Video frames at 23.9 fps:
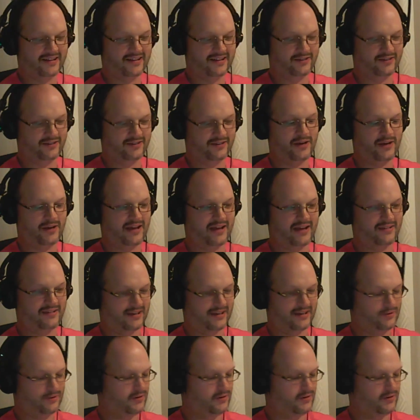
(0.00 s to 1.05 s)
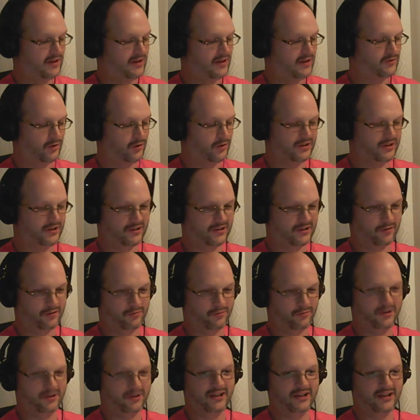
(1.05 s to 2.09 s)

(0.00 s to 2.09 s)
2 days, like 2 days old. It's a really